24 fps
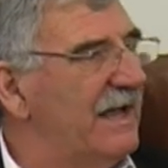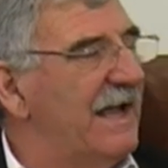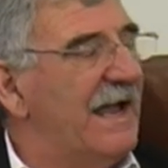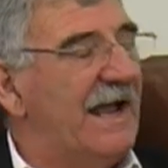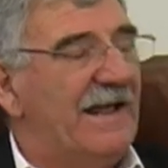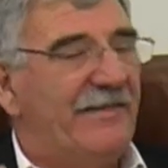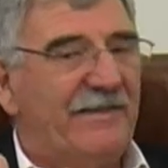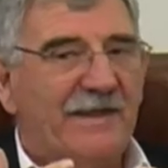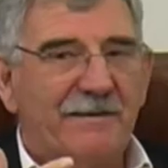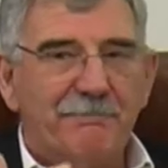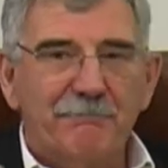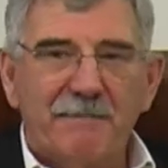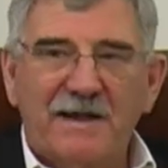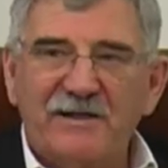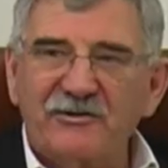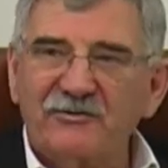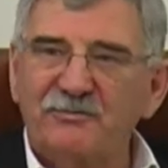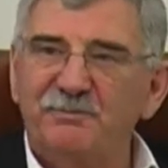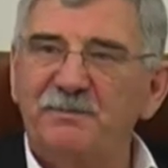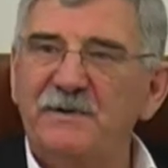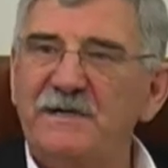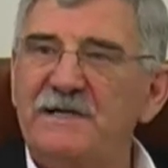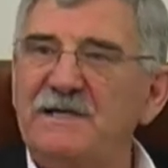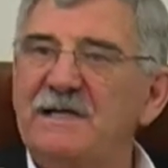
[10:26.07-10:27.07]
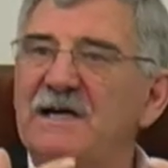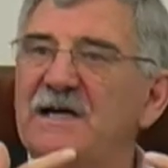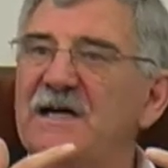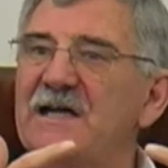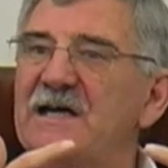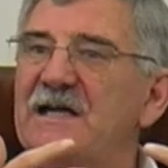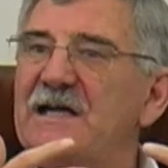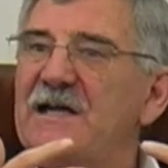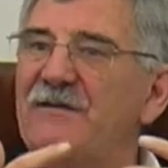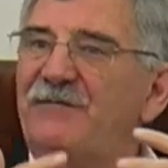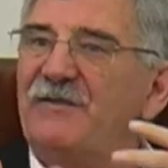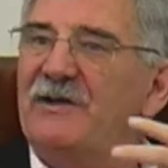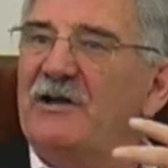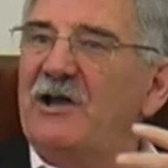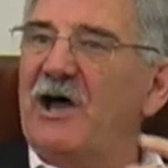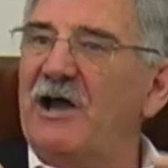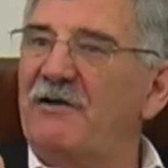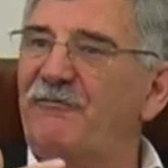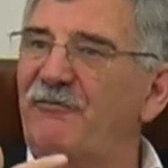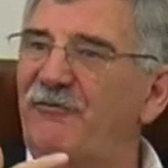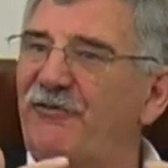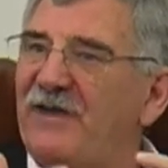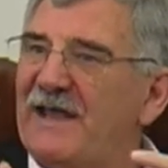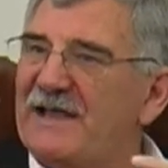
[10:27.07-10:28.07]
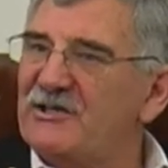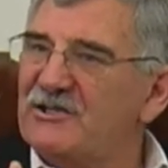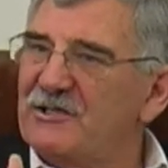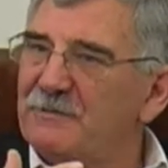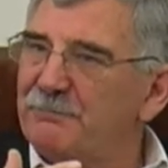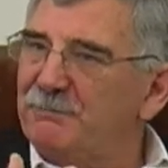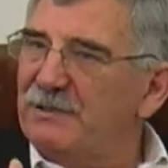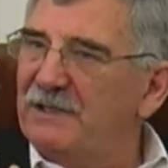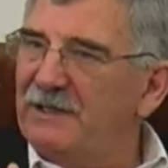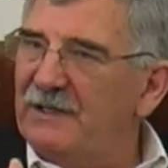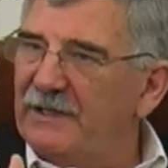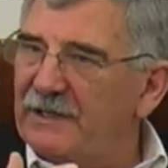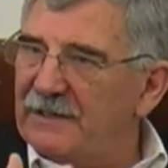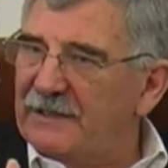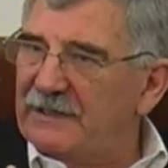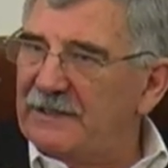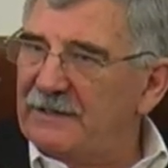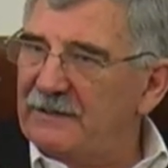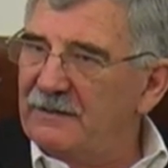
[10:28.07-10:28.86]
and there must be, if you like, flexibility